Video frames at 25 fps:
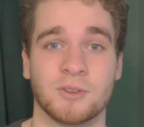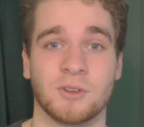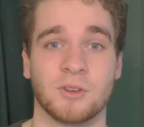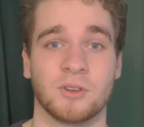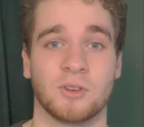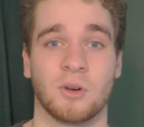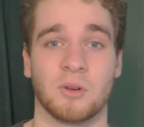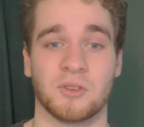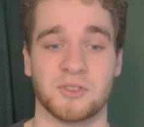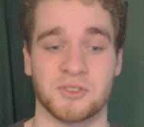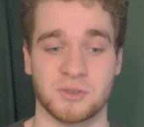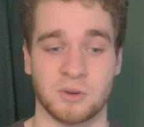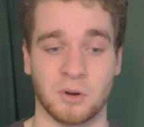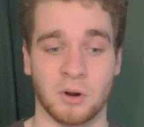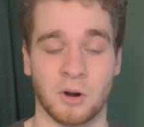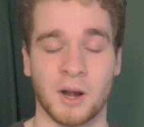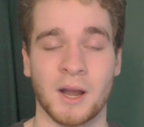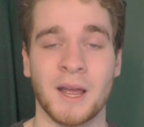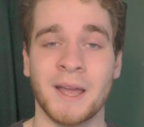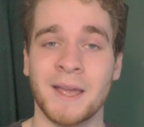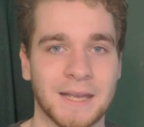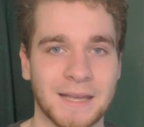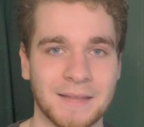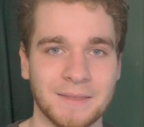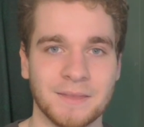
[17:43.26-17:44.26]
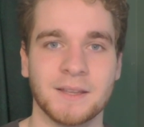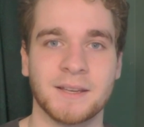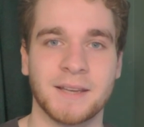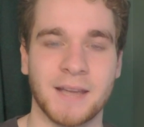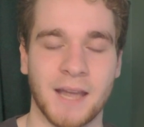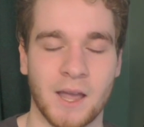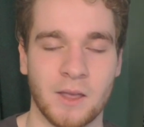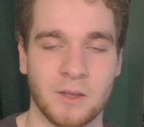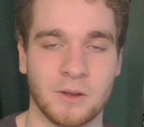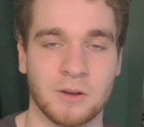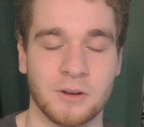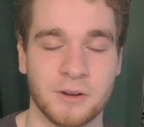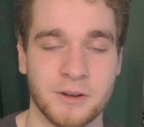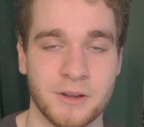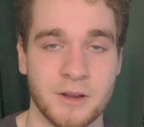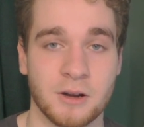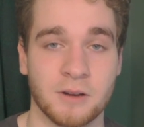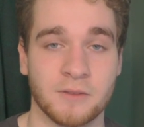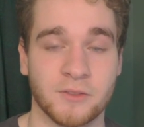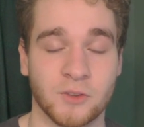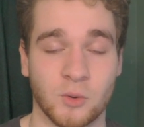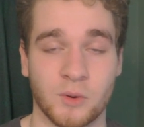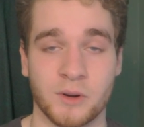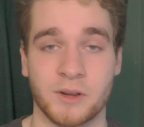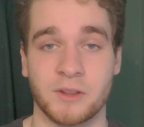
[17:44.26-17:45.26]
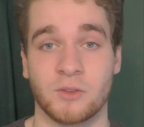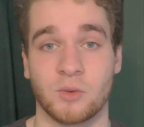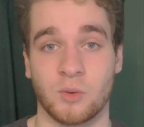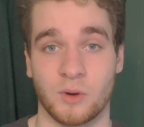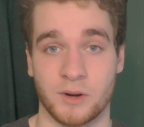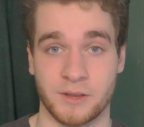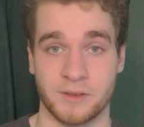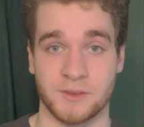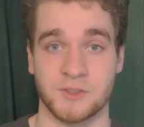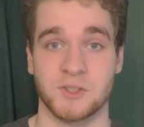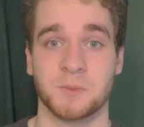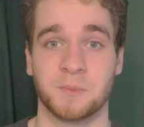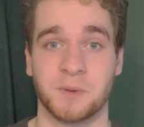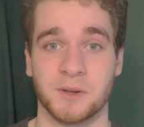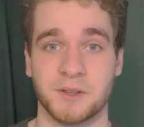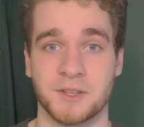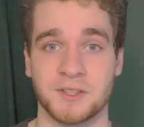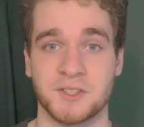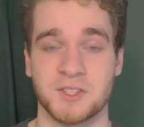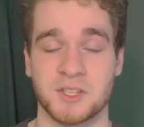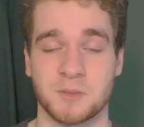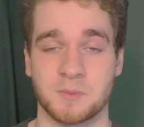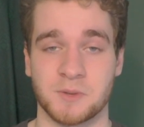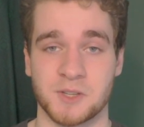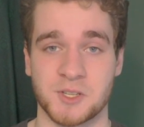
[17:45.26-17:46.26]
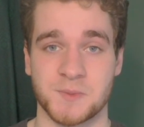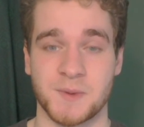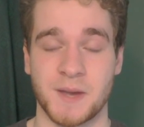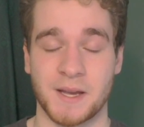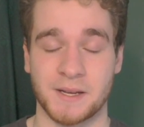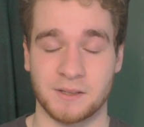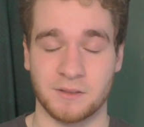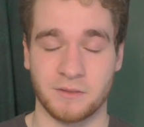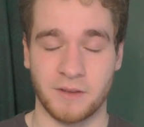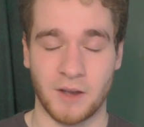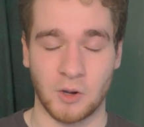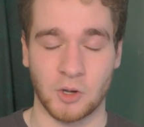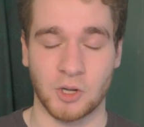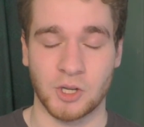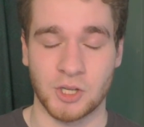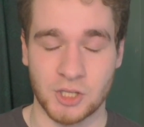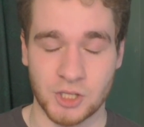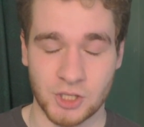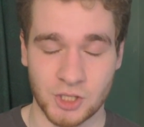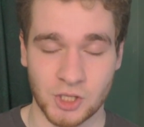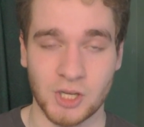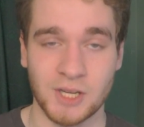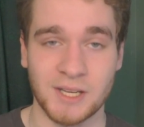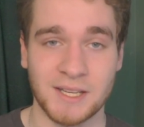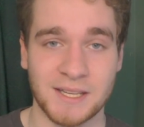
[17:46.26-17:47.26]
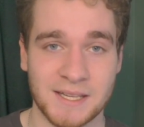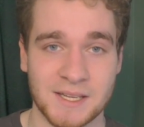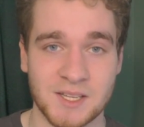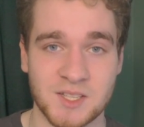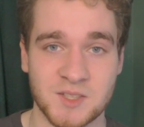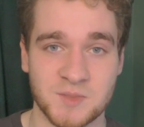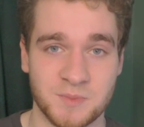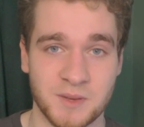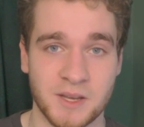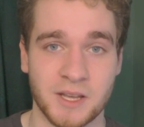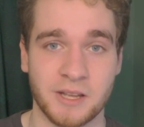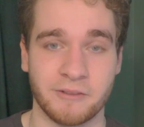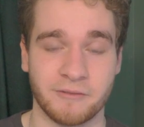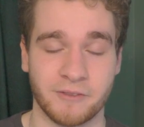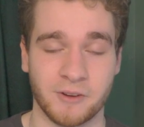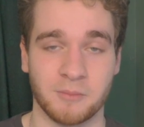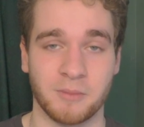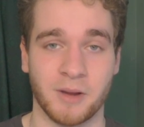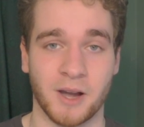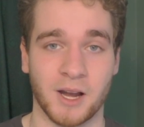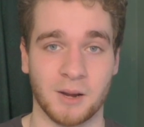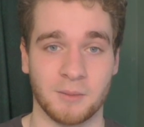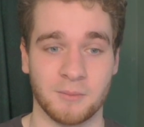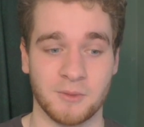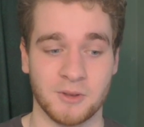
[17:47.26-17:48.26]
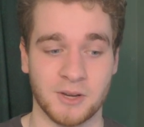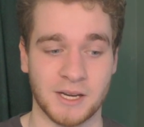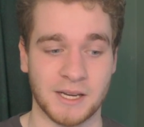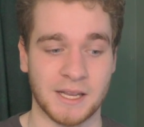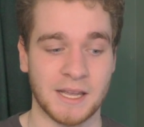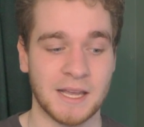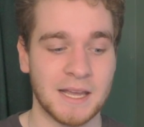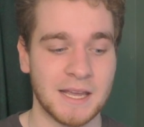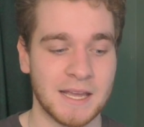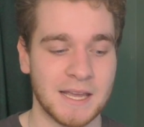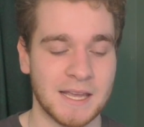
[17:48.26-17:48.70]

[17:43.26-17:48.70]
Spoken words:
goal scorer. In the calendar year of 2020, this will put things into perspective how good he's been for Bayern Munich.